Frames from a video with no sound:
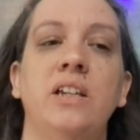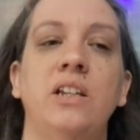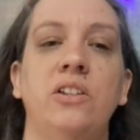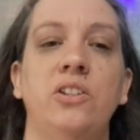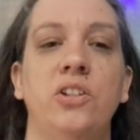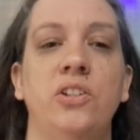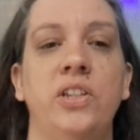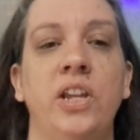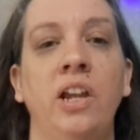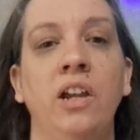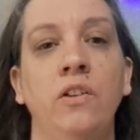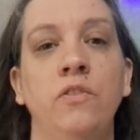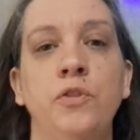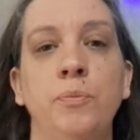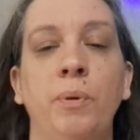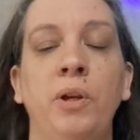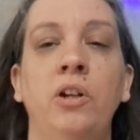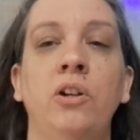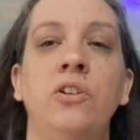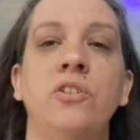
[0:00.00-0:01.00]
It's just hand
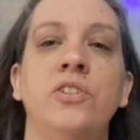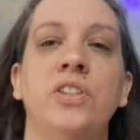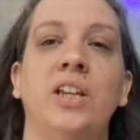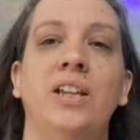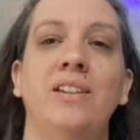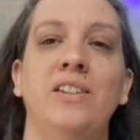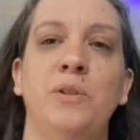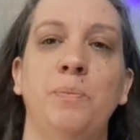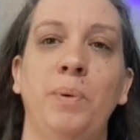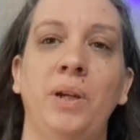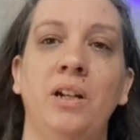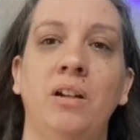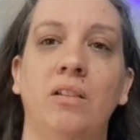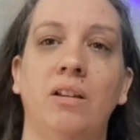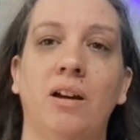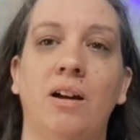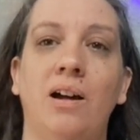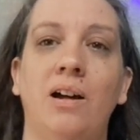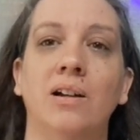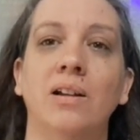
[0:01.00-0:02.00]
spinners that spin
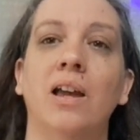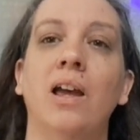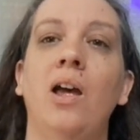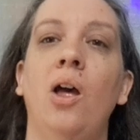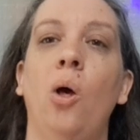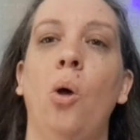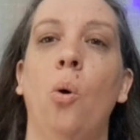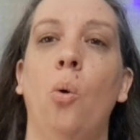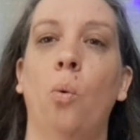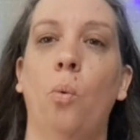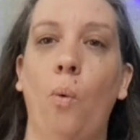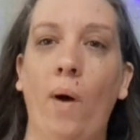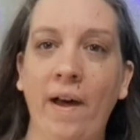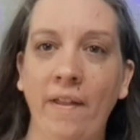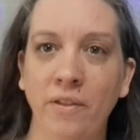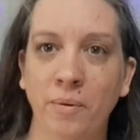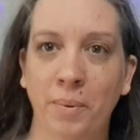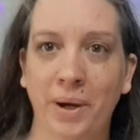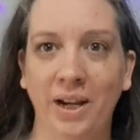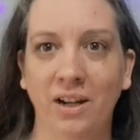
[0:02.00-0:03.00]
along while
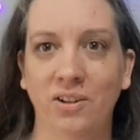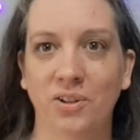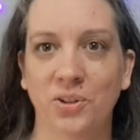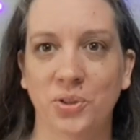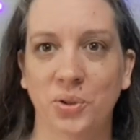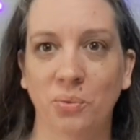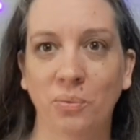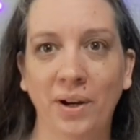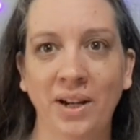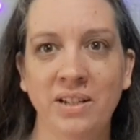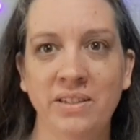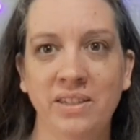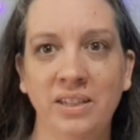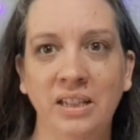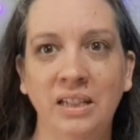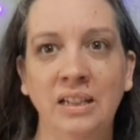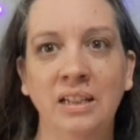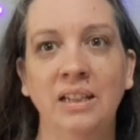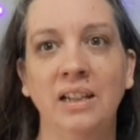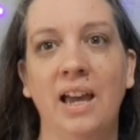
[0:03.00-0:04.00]
the bikers are
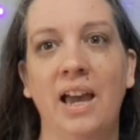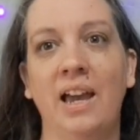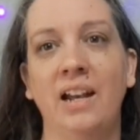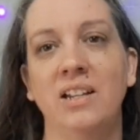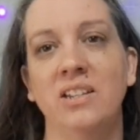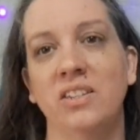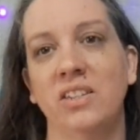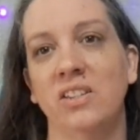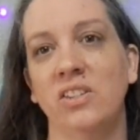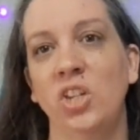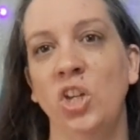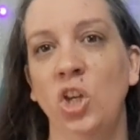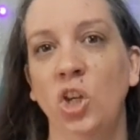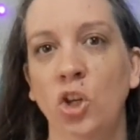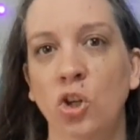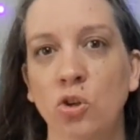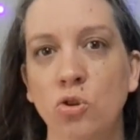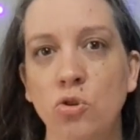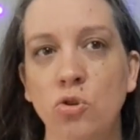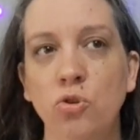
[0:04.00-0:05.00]
racing, and it's this
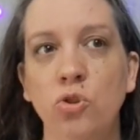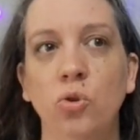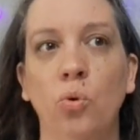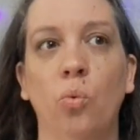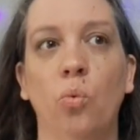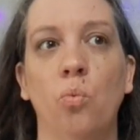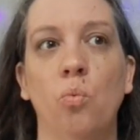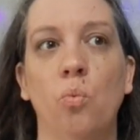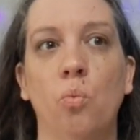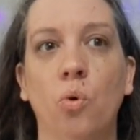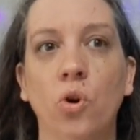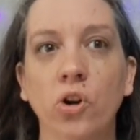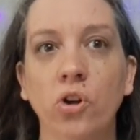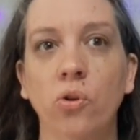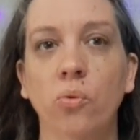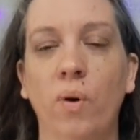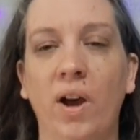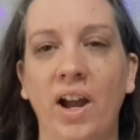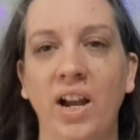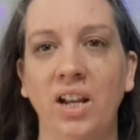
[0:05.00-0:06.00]
huge
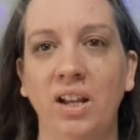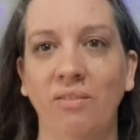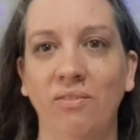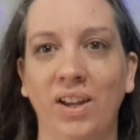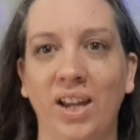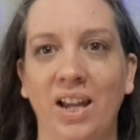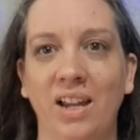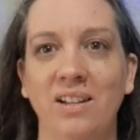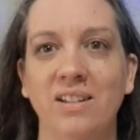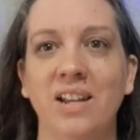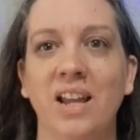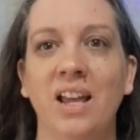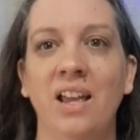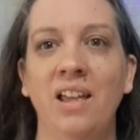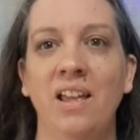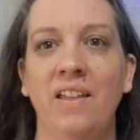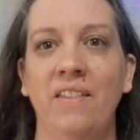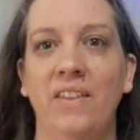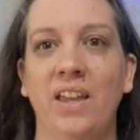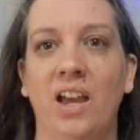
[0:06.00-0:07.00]
worldwide event
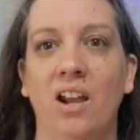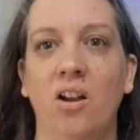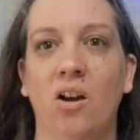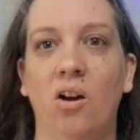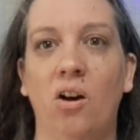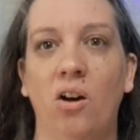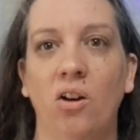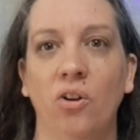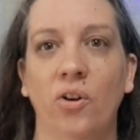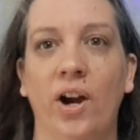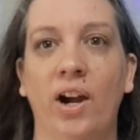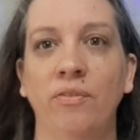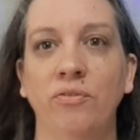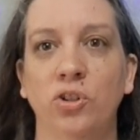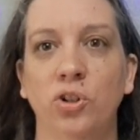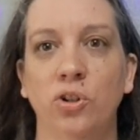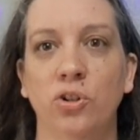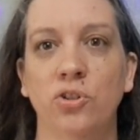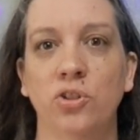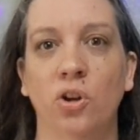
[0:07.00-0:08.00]
that
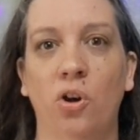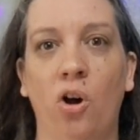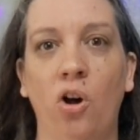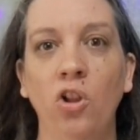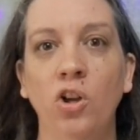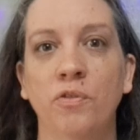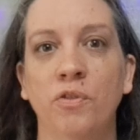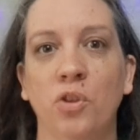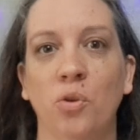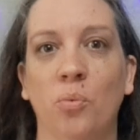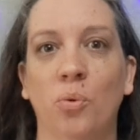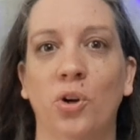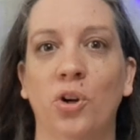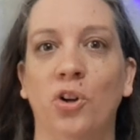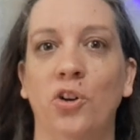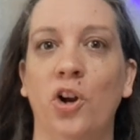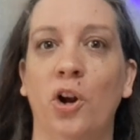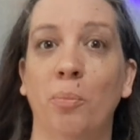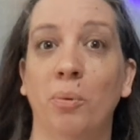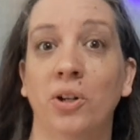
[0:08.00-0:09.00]
crafters all over the
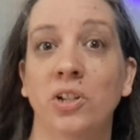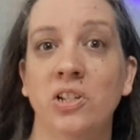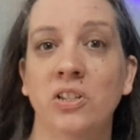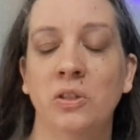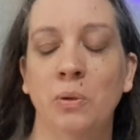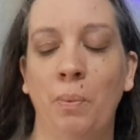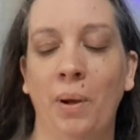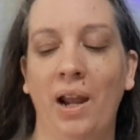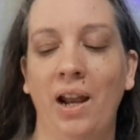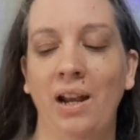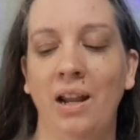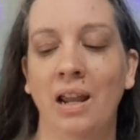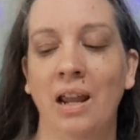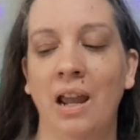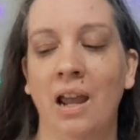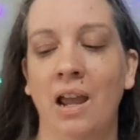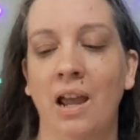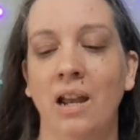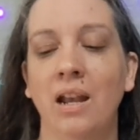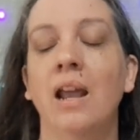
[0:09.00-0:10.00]
world are participating
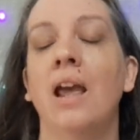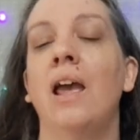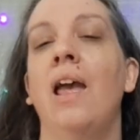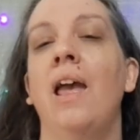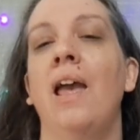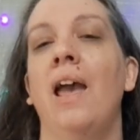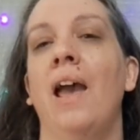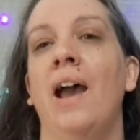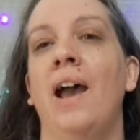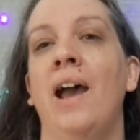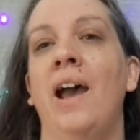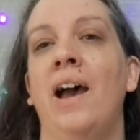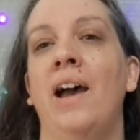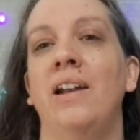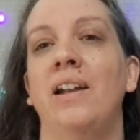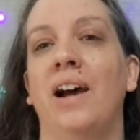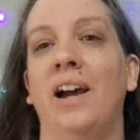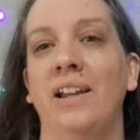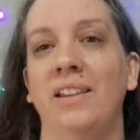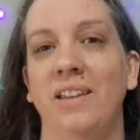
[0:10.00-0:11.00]
in, and
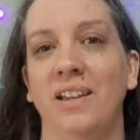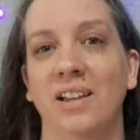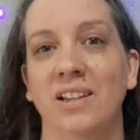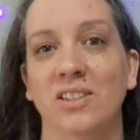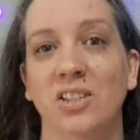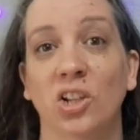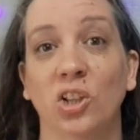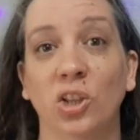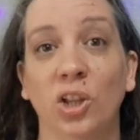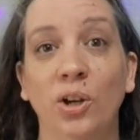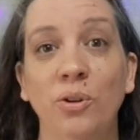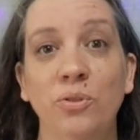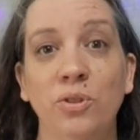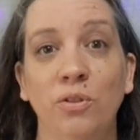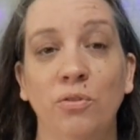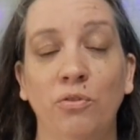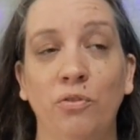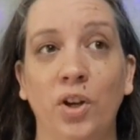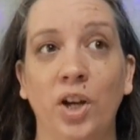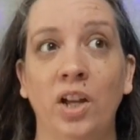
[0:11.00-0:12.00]
I think it's loads of
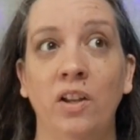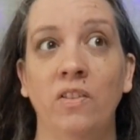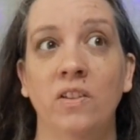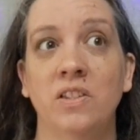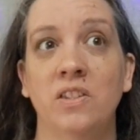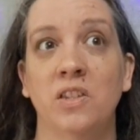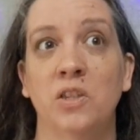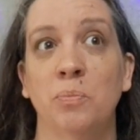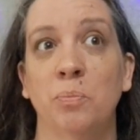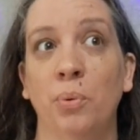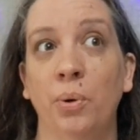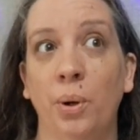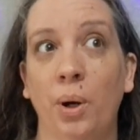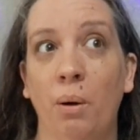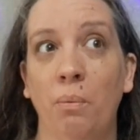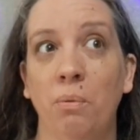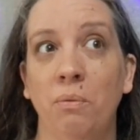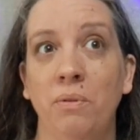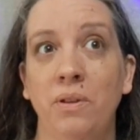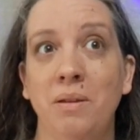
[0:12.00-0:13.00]
fun. This is
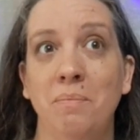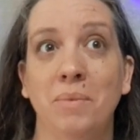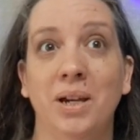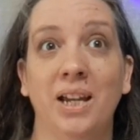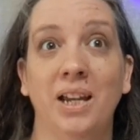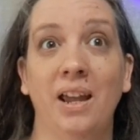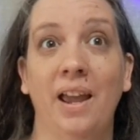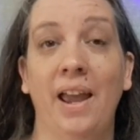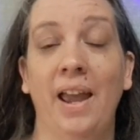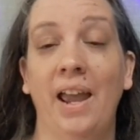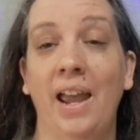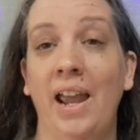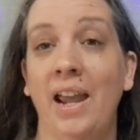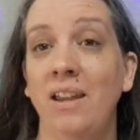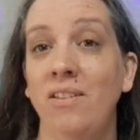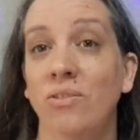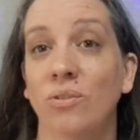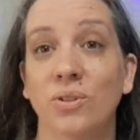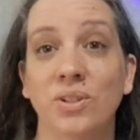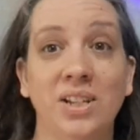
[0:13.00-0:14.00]
probably my
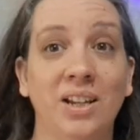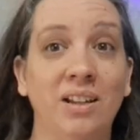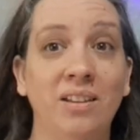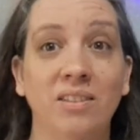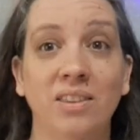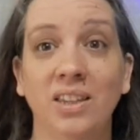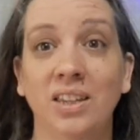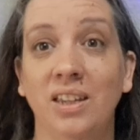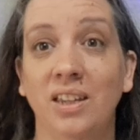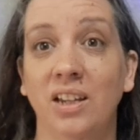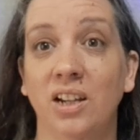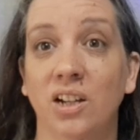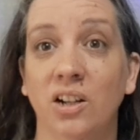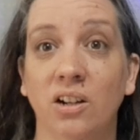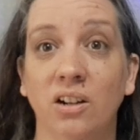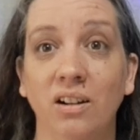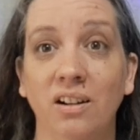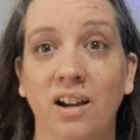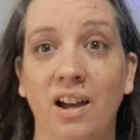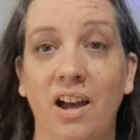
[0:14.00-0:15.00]
8th or 10th
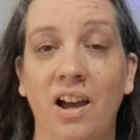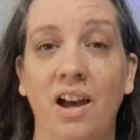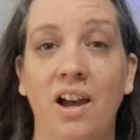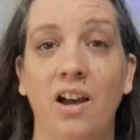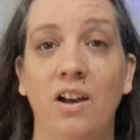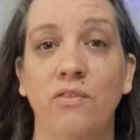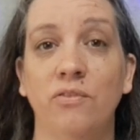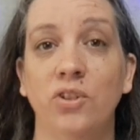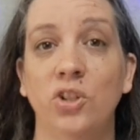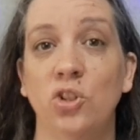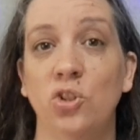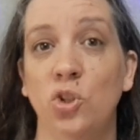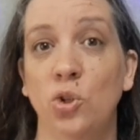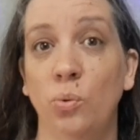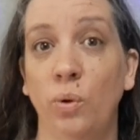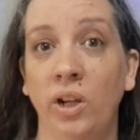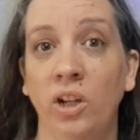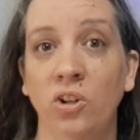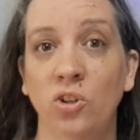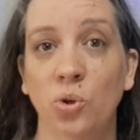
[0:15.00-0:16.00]
year of
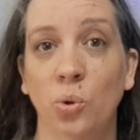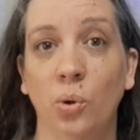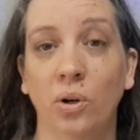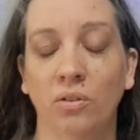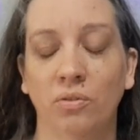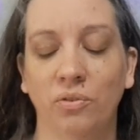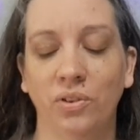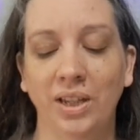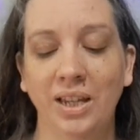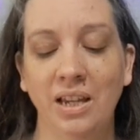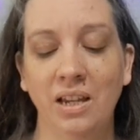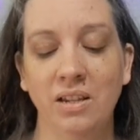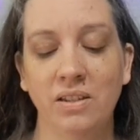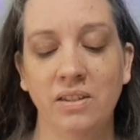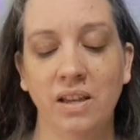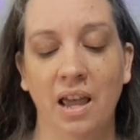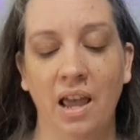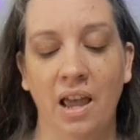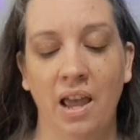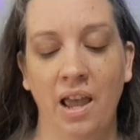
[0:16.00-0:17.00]
doing Tour de Fleece,
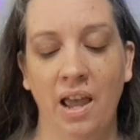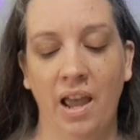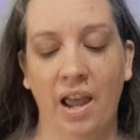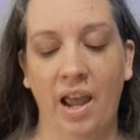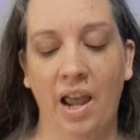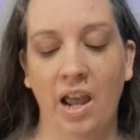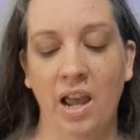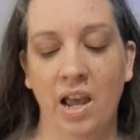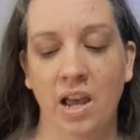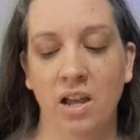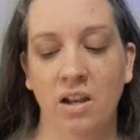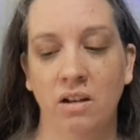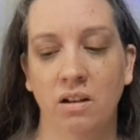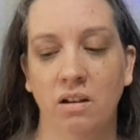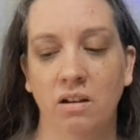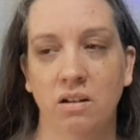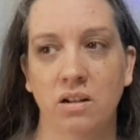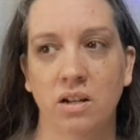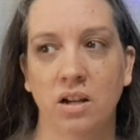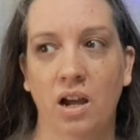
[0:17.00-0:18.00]

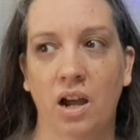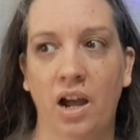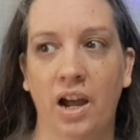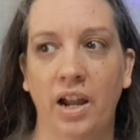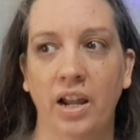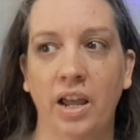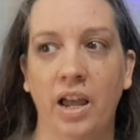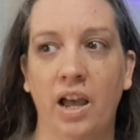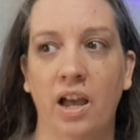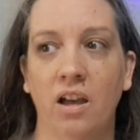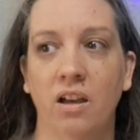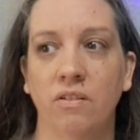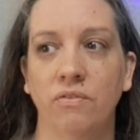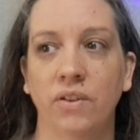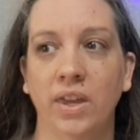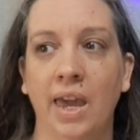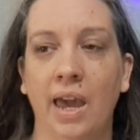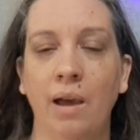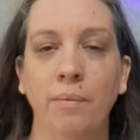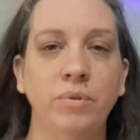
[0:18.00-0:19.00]
and I have
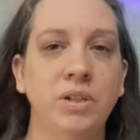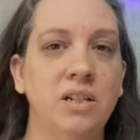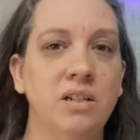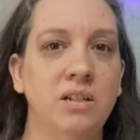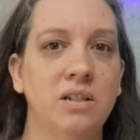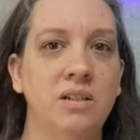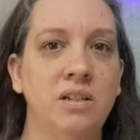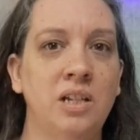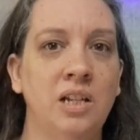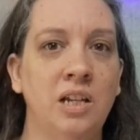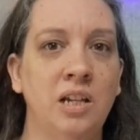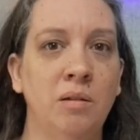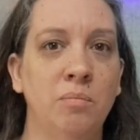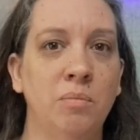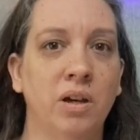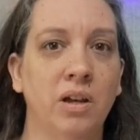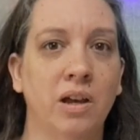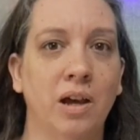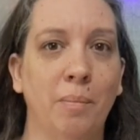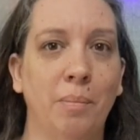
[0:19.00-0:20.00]
captained a team
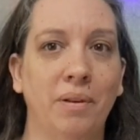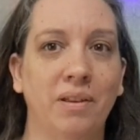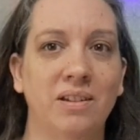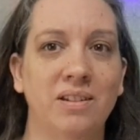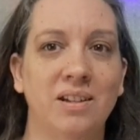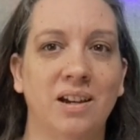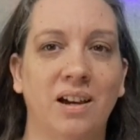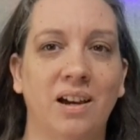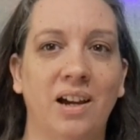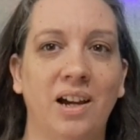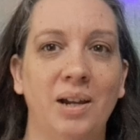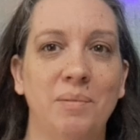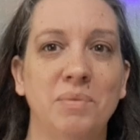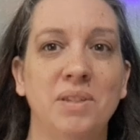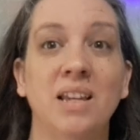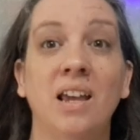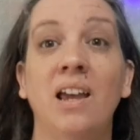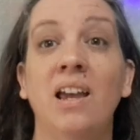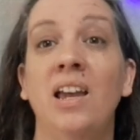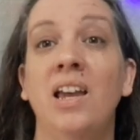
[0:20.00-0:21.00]
a couple of
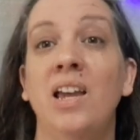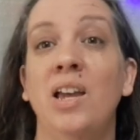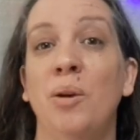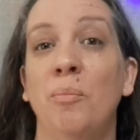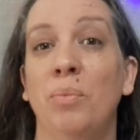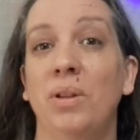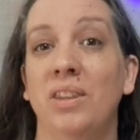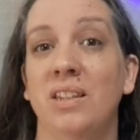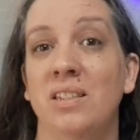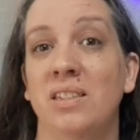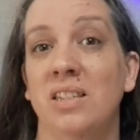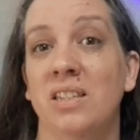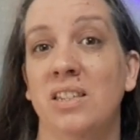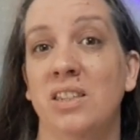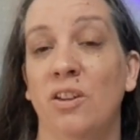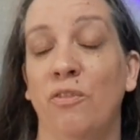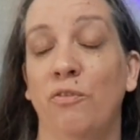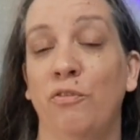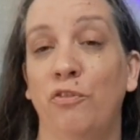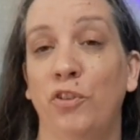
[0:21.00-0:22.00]
times, but this is
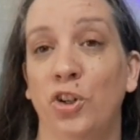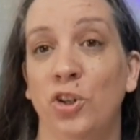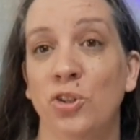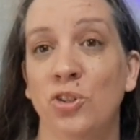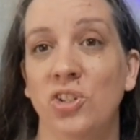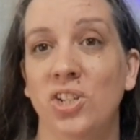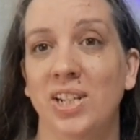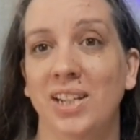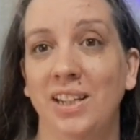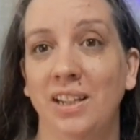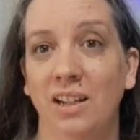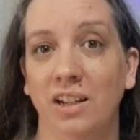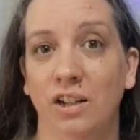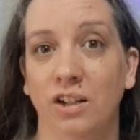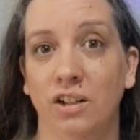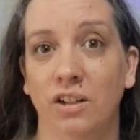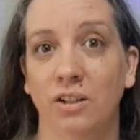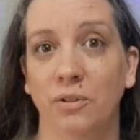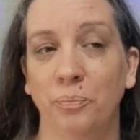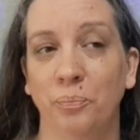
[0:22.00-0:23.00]
the first
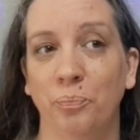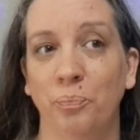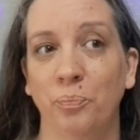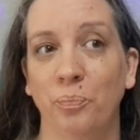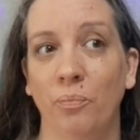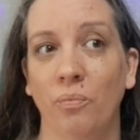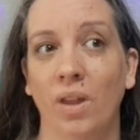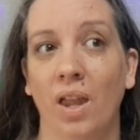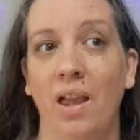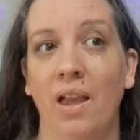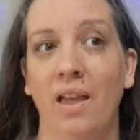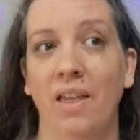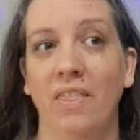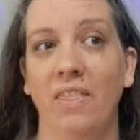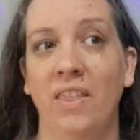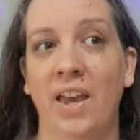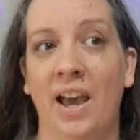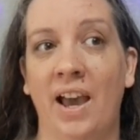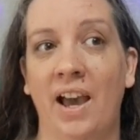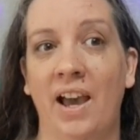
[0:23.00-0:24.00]
year
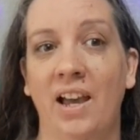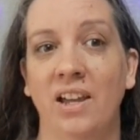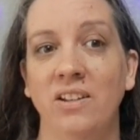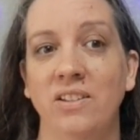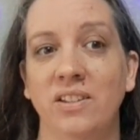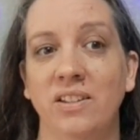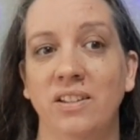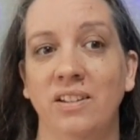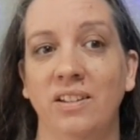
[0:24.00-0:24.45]
that